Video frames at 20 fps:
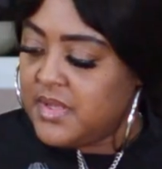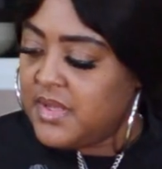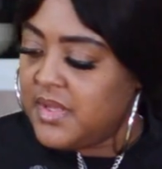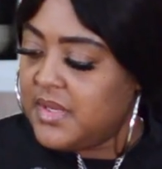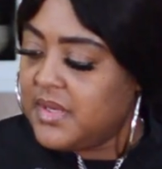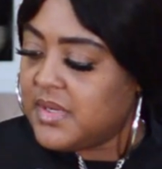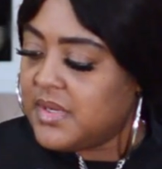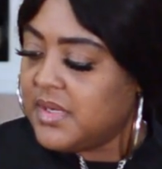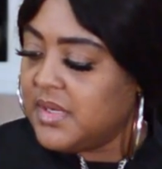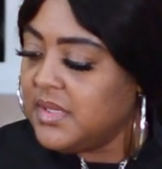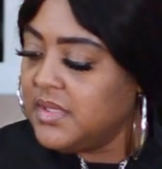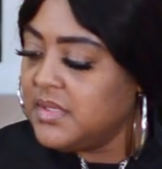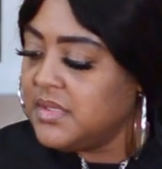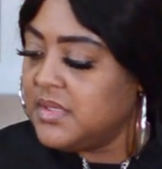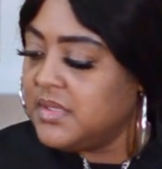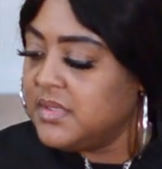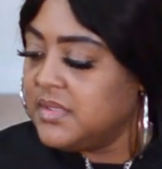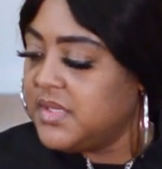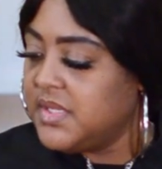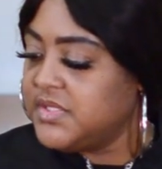And the
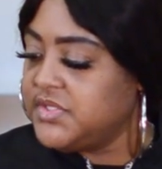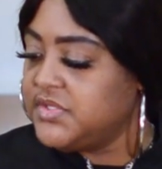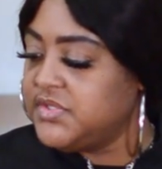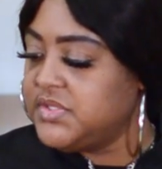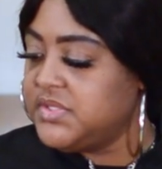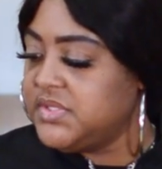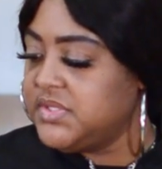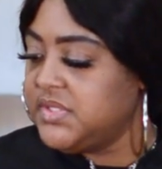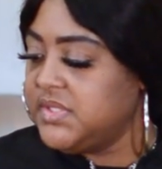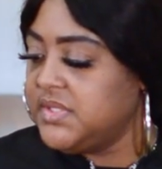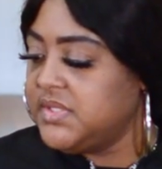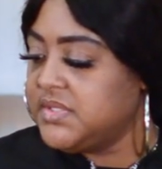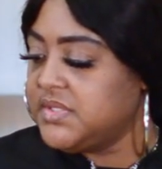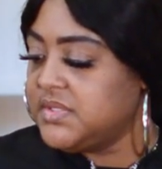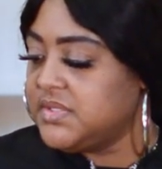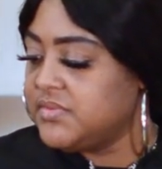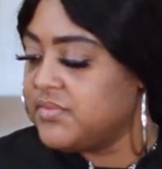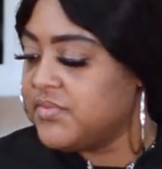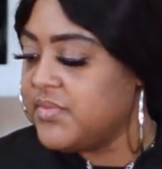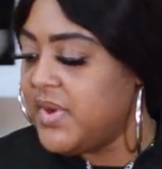color, as you see,
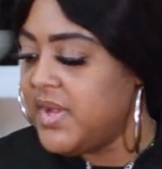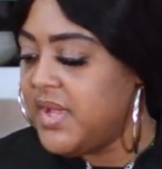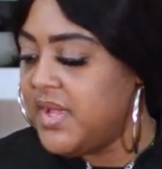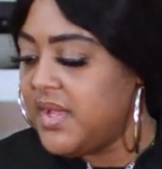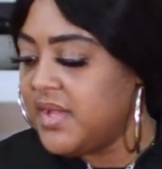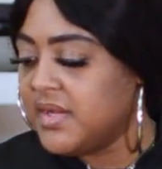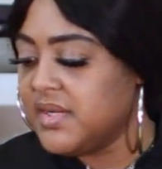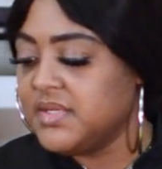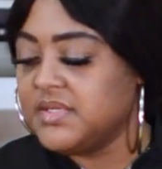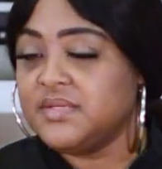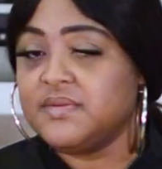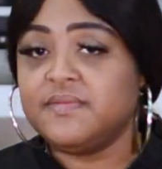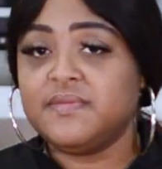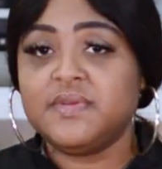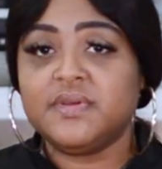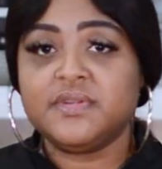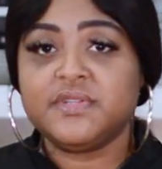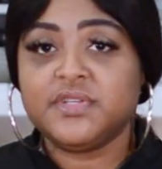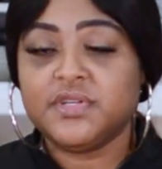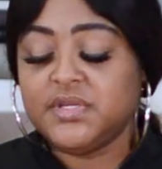it's red because of
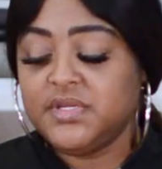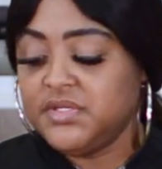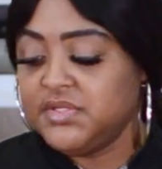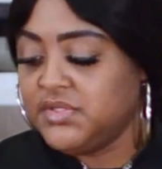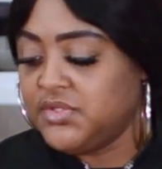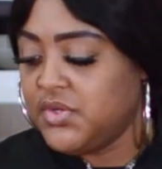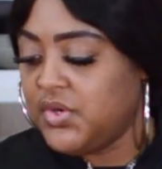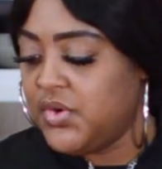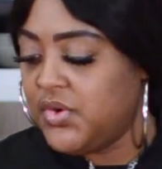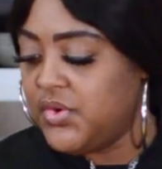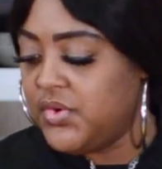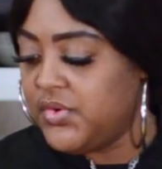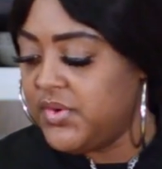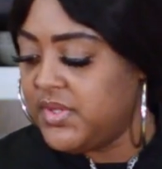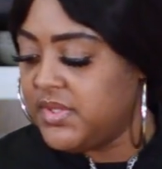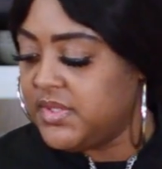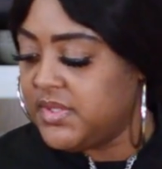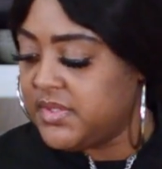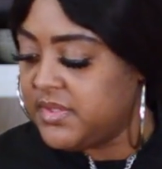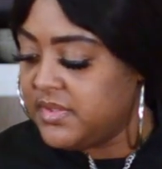the chorizo
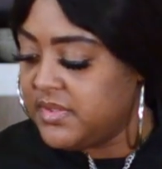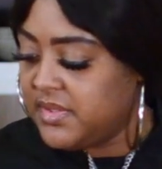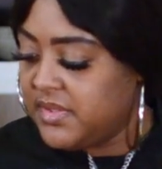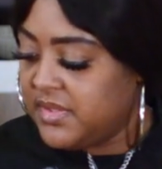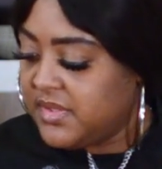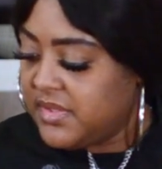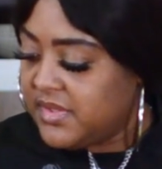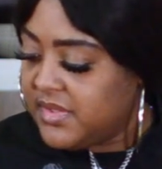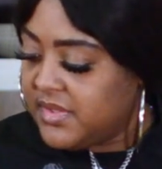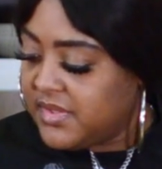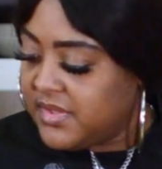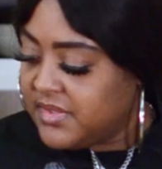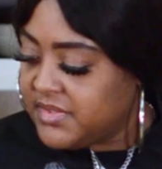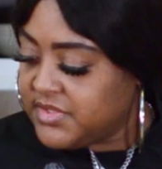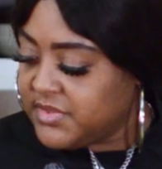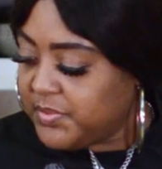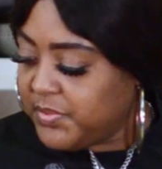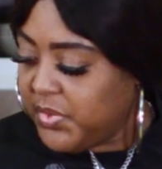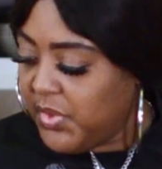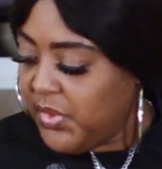and the
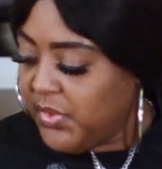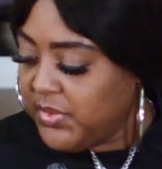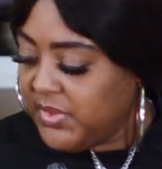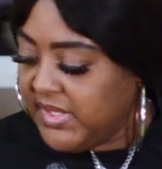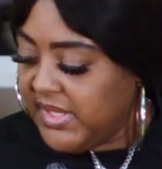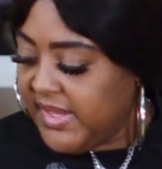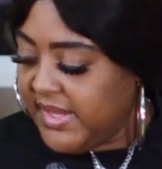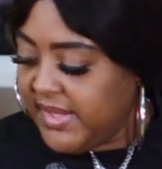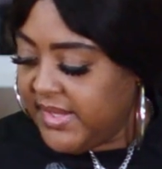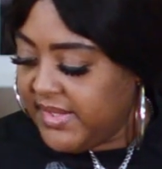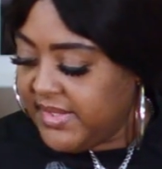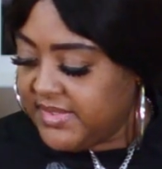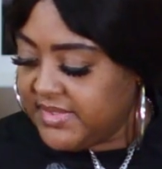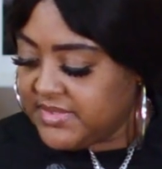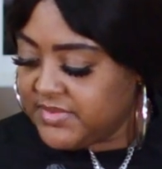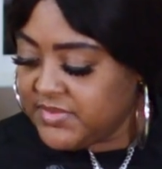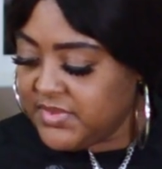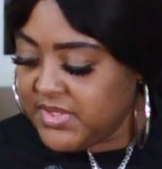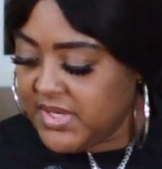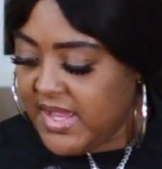
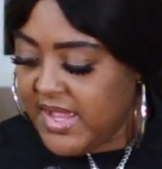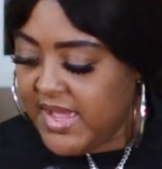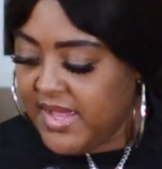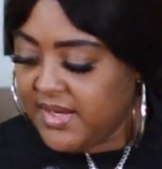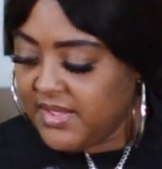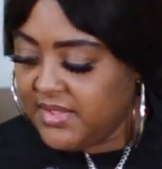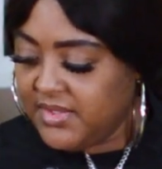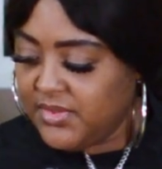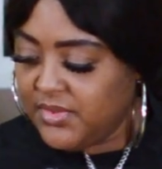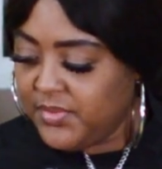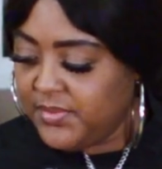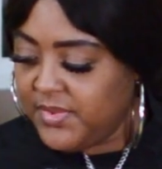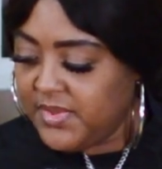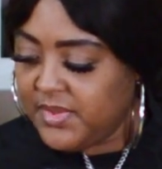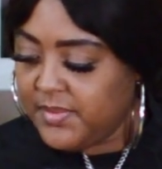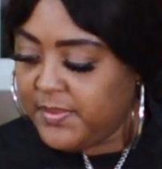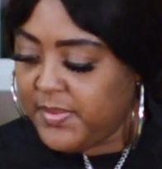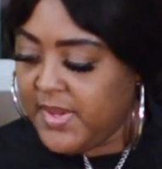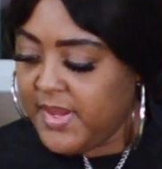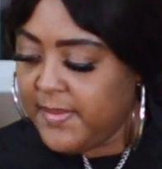chipotles. We're going to add a little bit
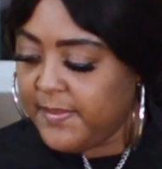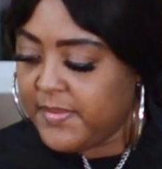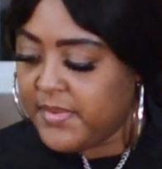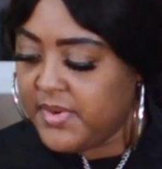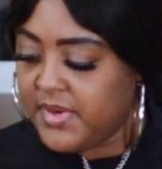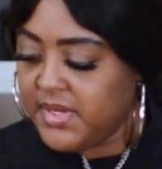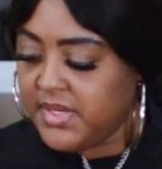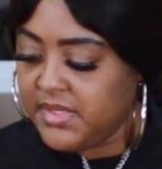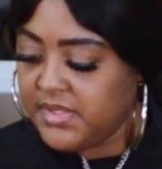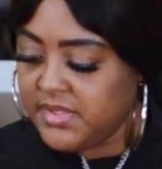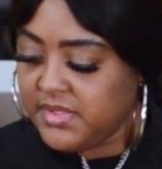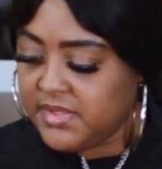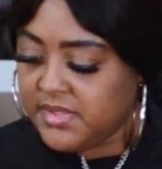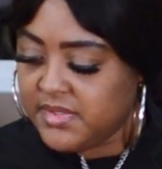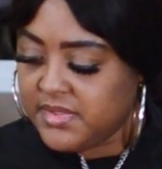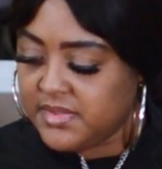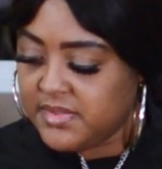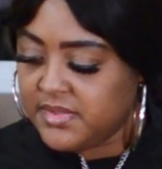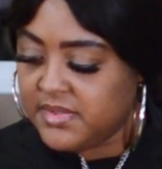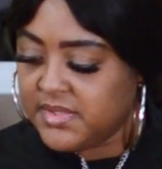of pepper in
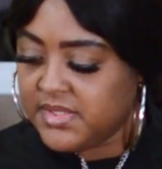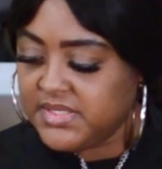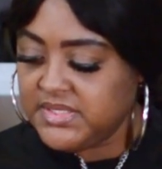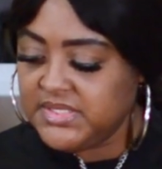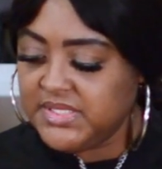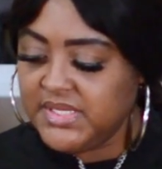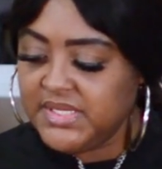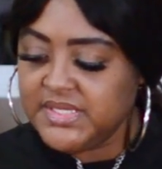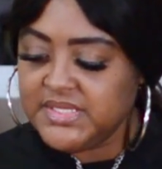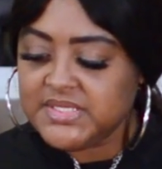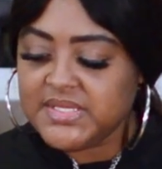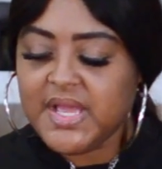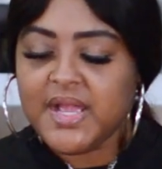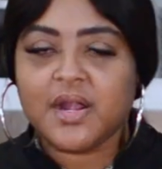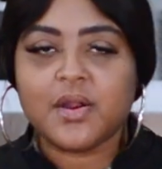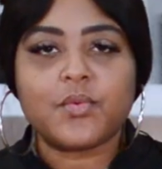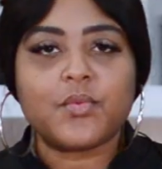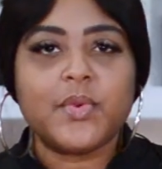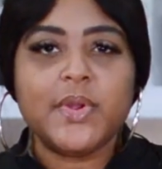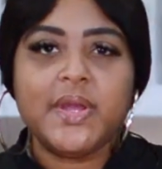here because it is like
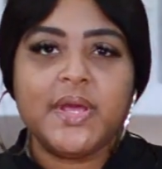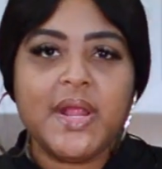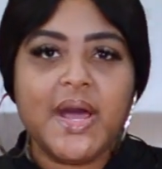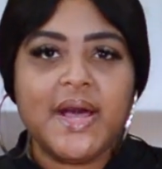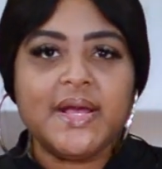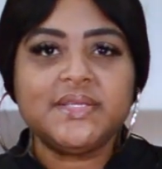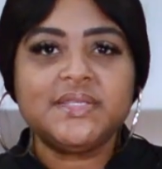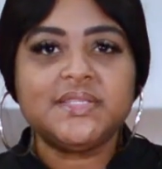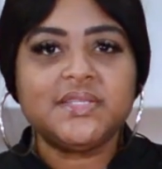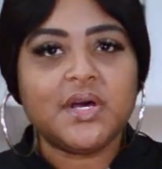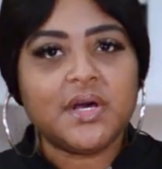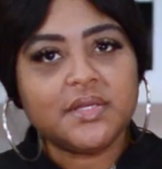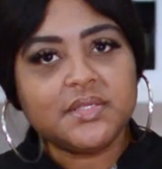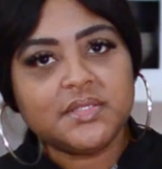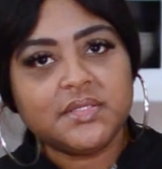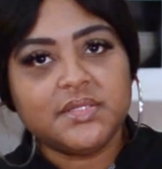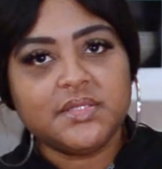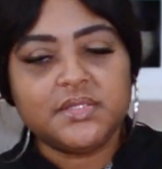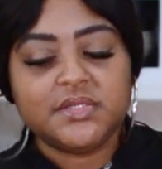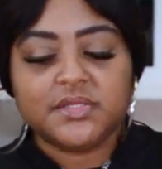a red-eye
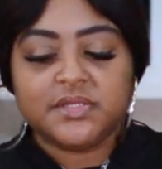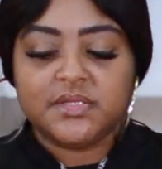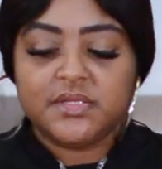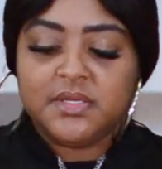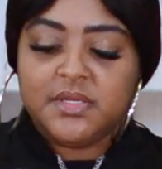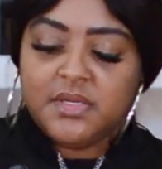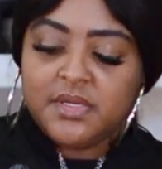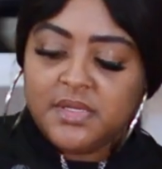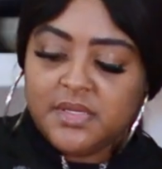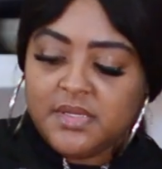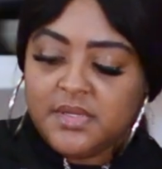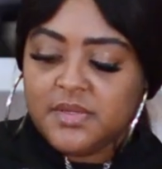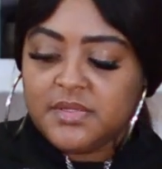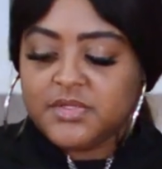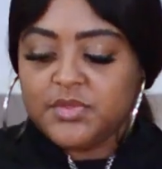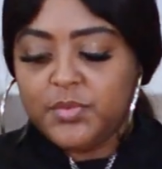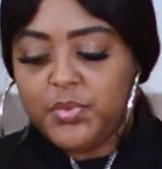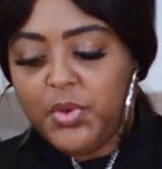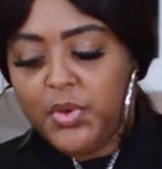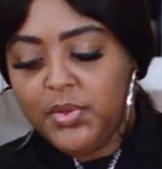sausage
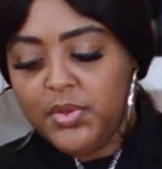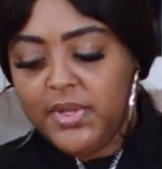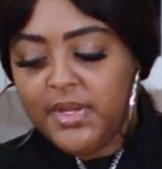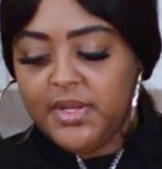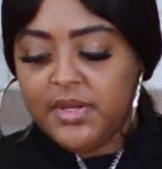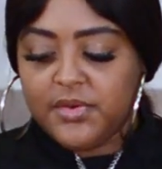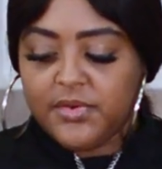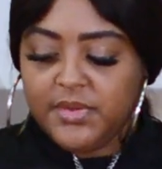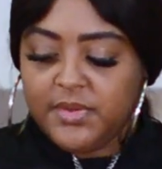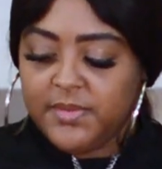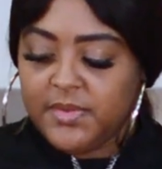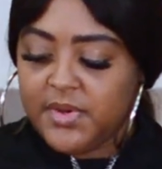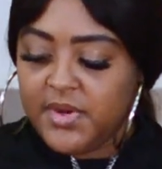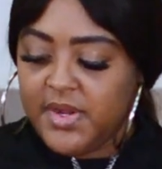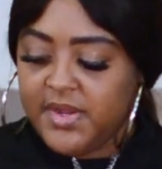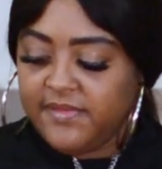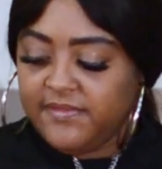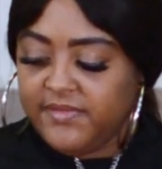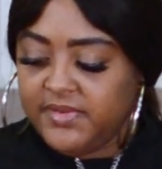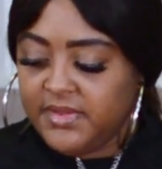chipotle cream
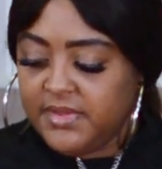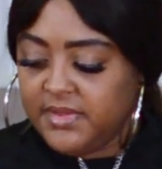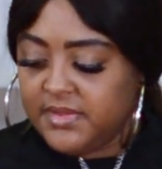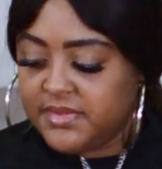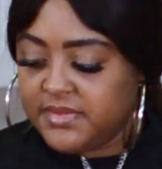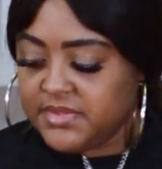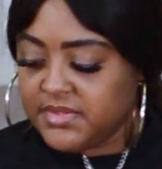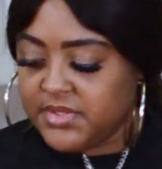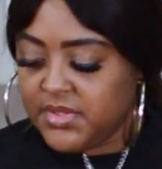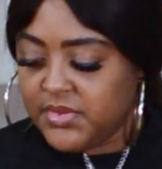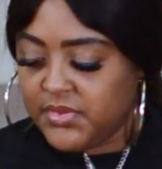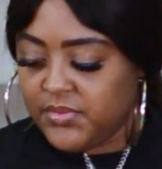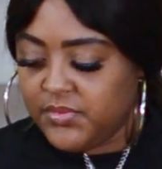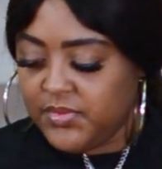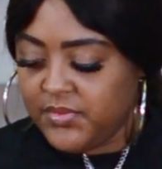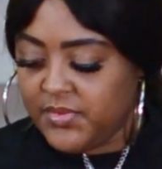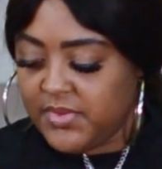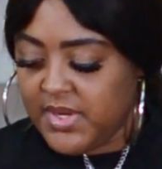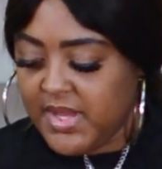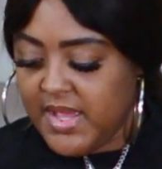gravy. So
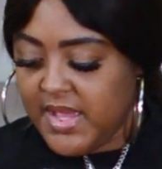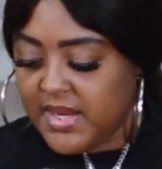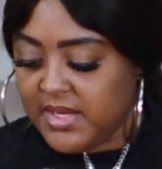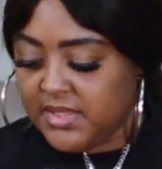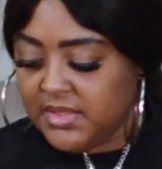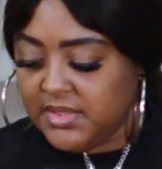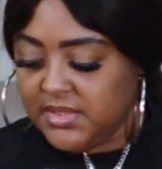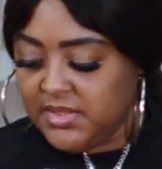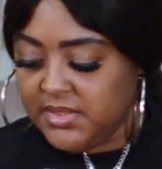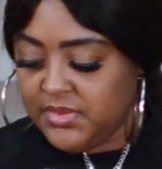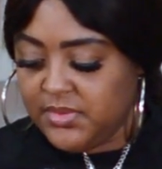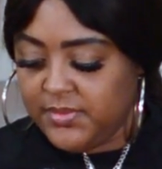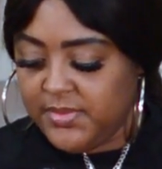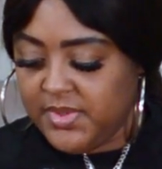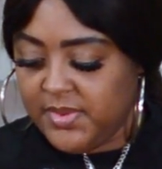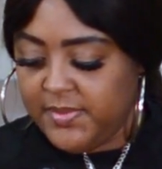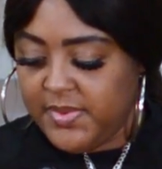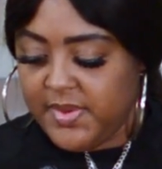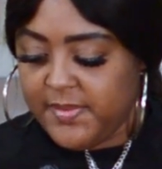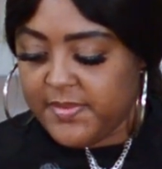we want to add a little
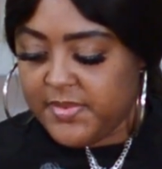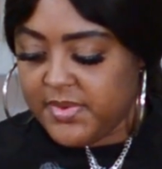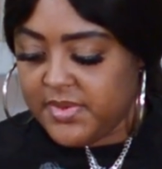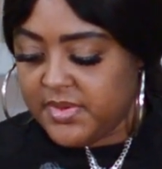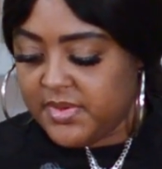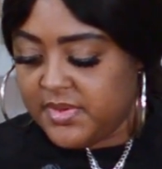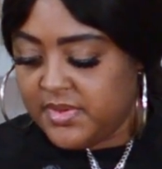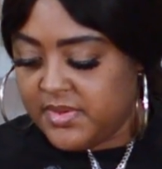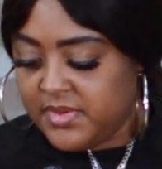bit of pepper.